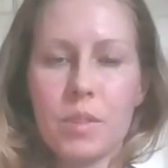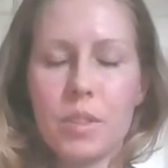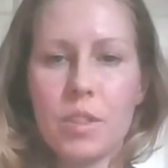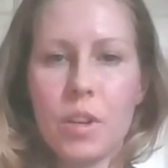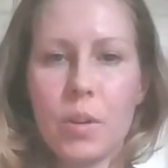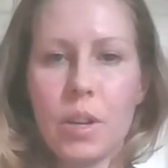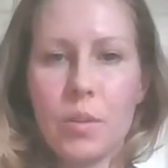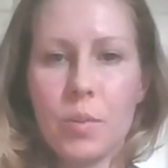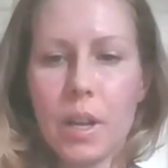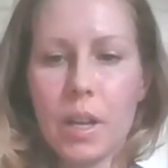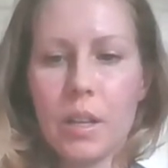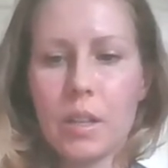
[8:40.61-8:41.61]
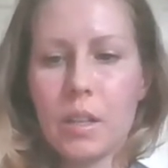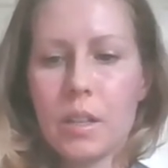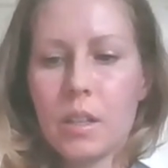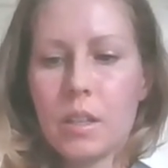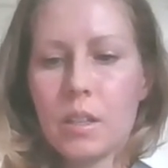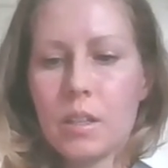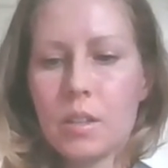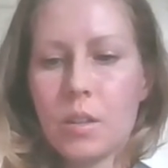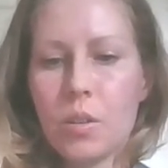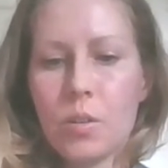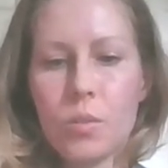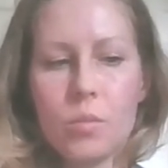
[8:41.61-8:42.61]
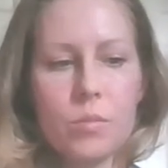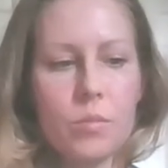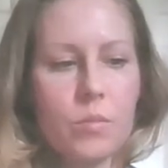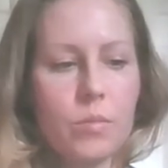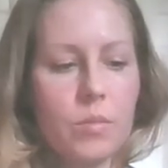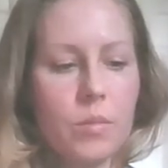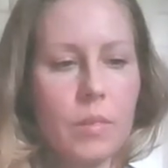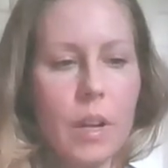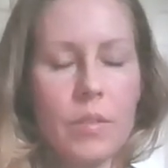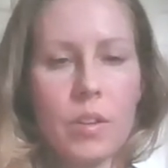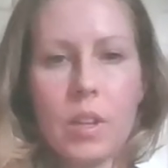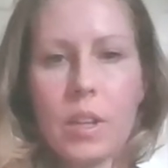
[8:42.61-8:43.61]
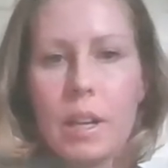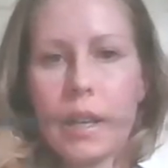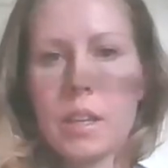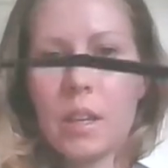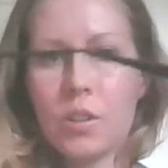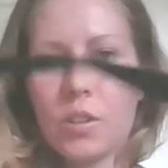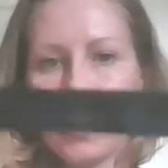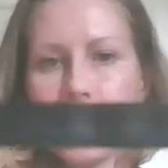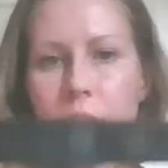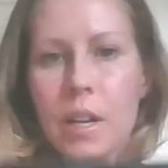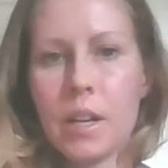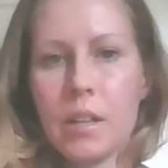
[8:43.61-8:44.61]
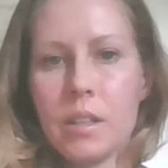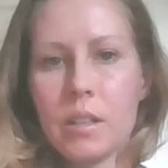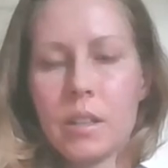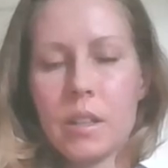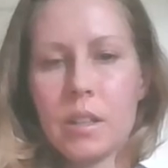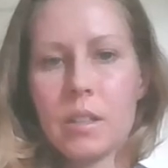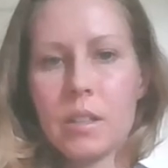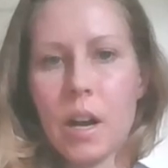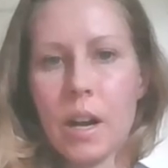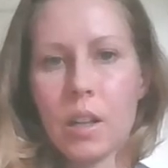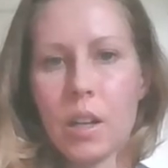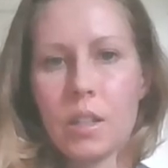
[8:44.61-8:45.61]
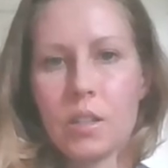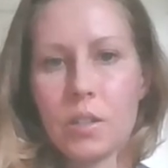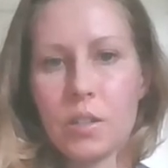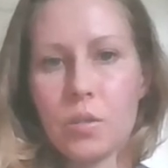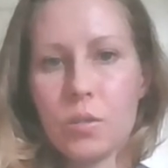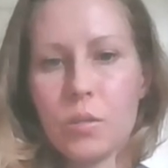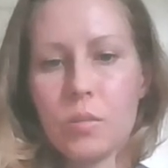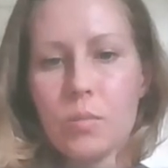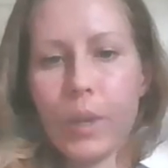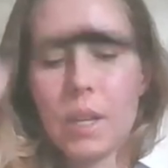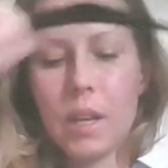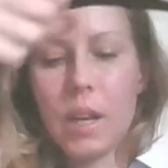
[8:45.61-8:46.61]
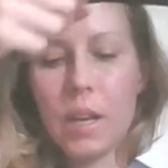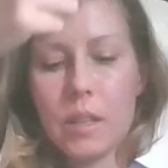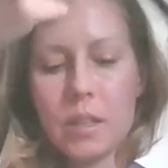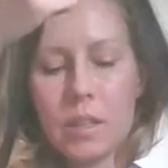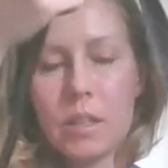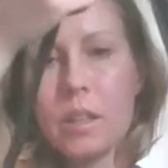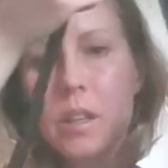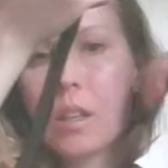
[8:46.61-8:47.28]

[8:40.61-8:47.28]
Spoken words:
So anyway, so I really like the underside is nylon too, because,